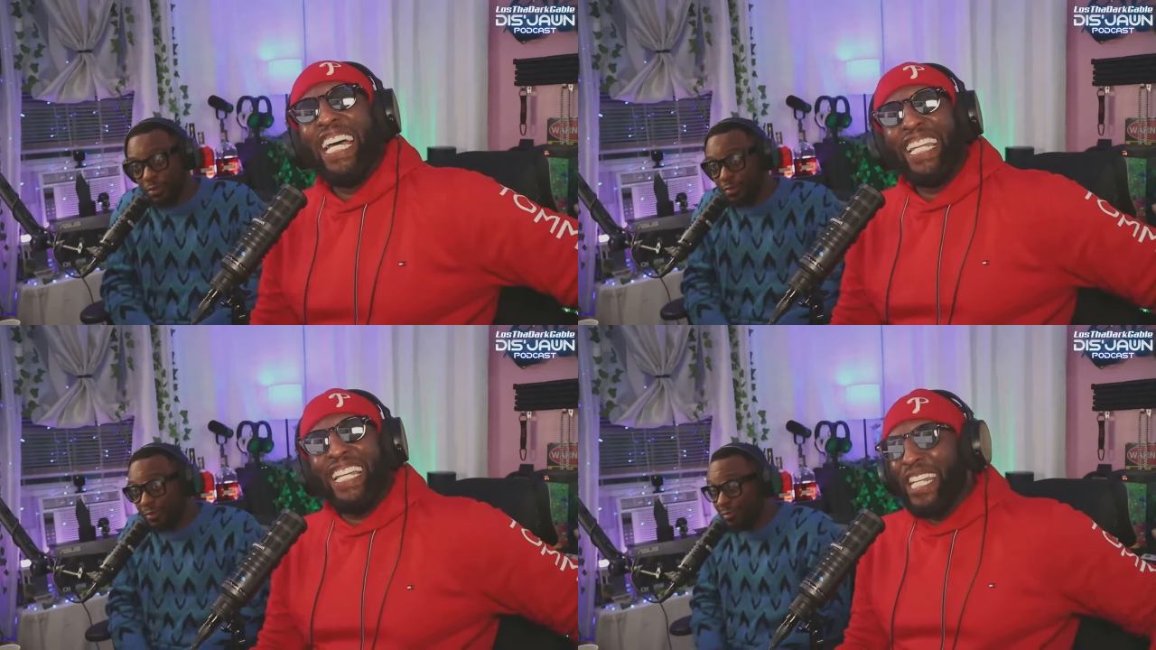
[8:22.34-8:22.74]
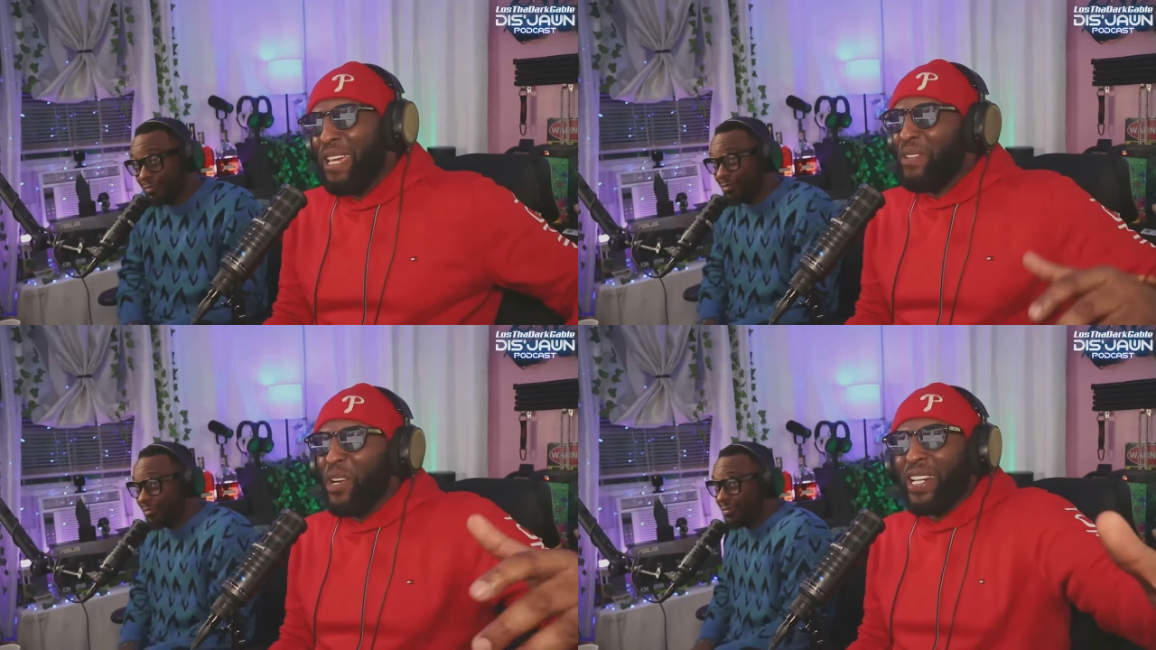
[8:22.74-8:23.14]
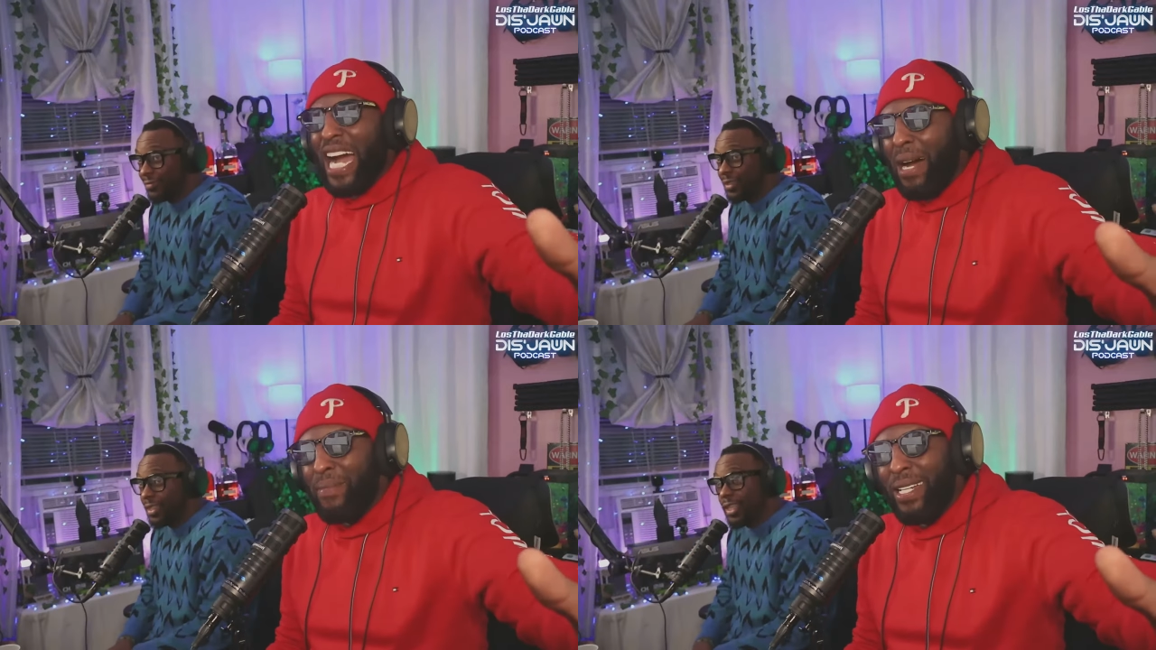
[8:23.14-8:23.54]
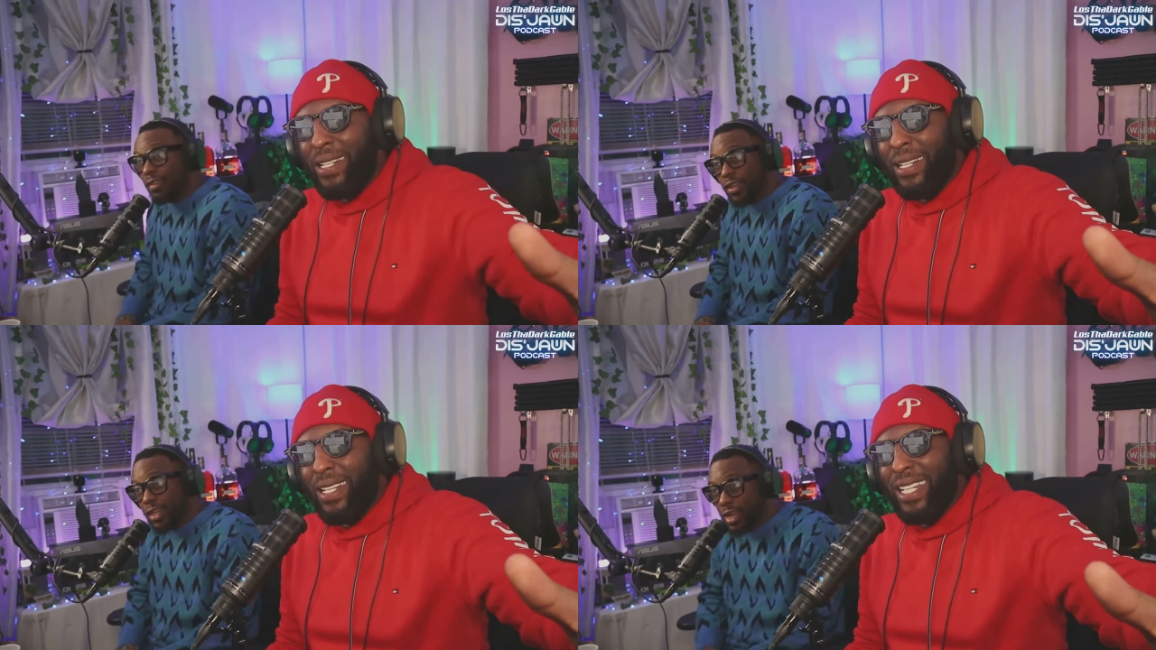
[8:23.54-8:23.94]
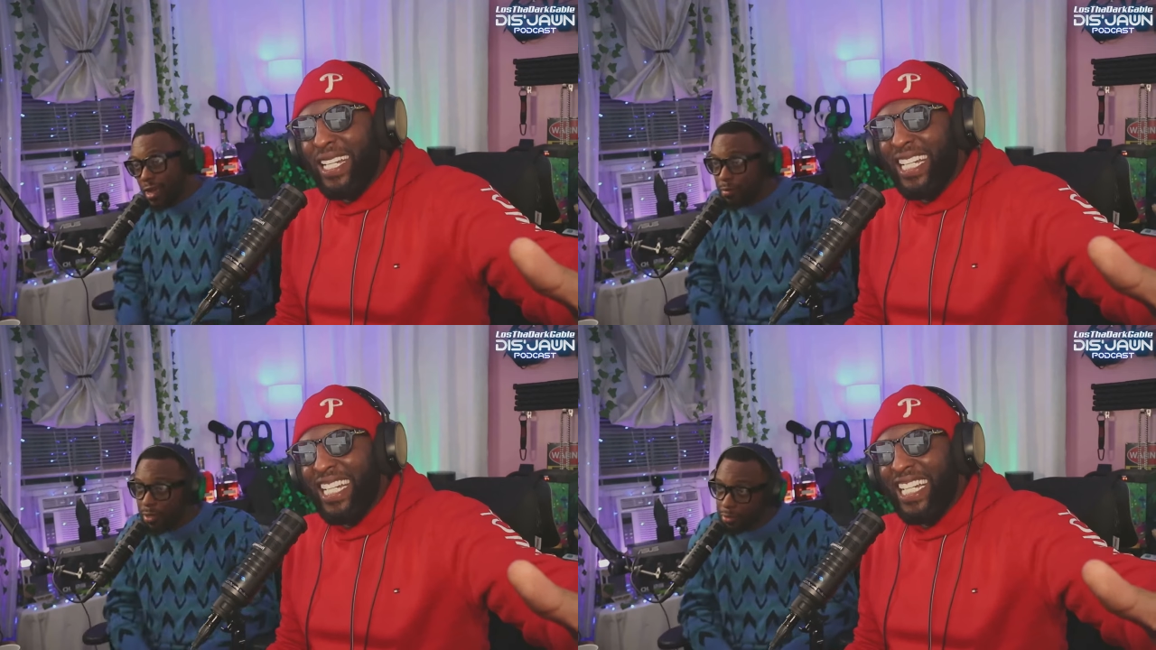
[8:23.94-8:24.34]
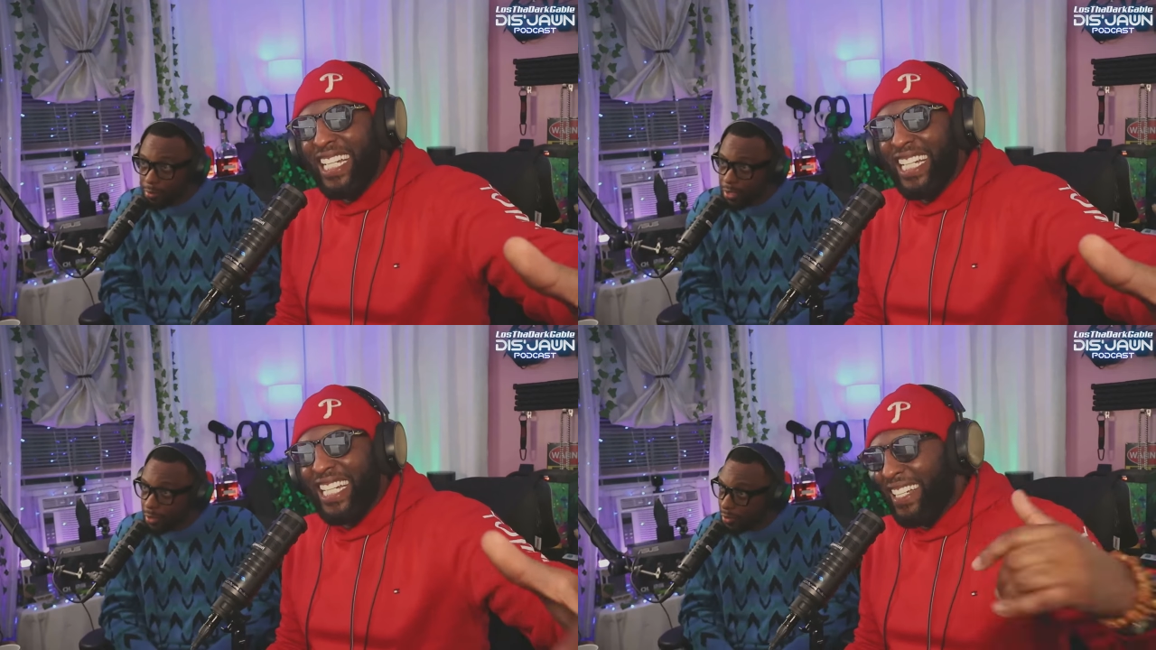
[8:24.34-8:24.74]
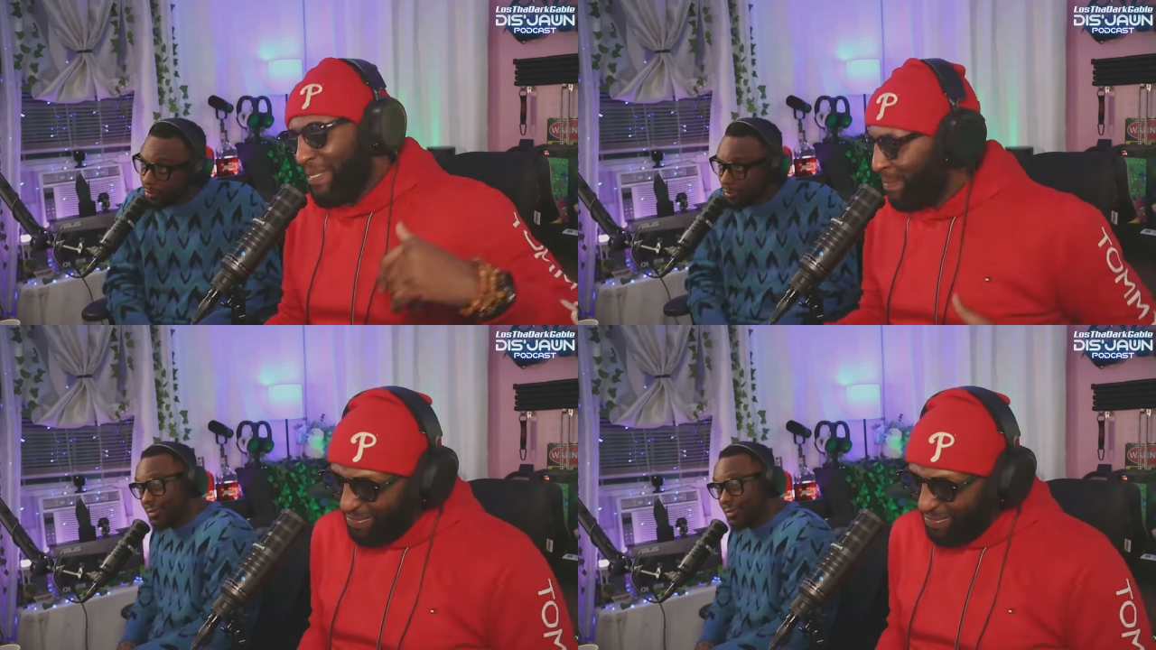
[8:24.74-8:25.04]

Speaker 1: man. Leave your comment. Leave your comments, man.